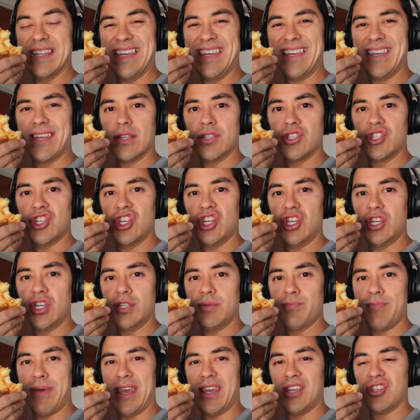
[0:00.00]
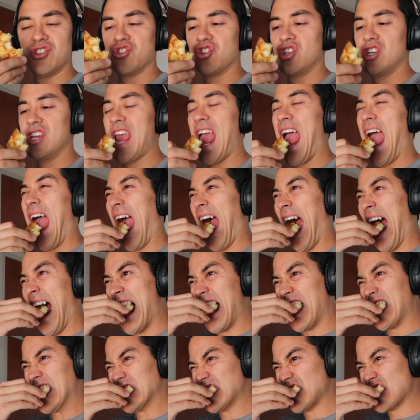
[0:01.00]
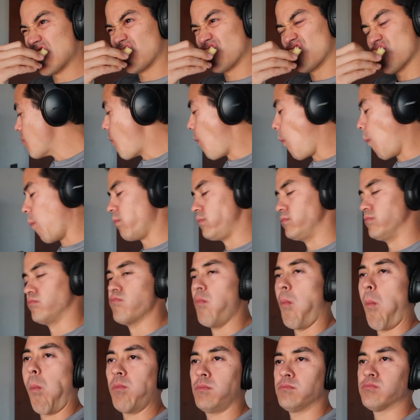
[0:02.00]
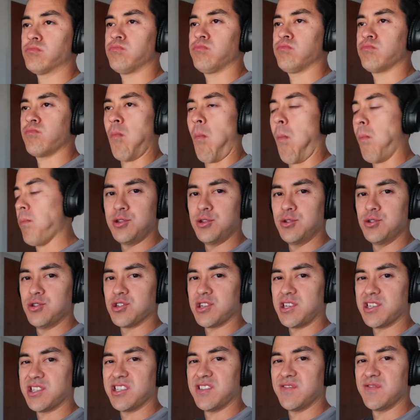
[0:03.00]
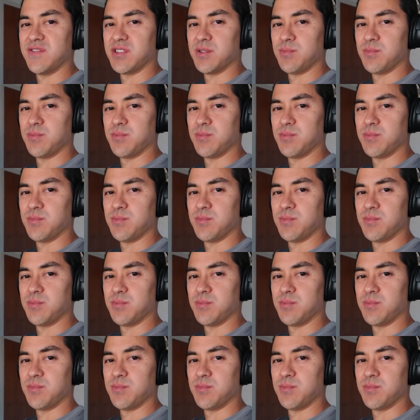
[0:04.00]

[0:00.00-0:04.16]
leek and cheese pastry. Mmm, mmm. Two shots of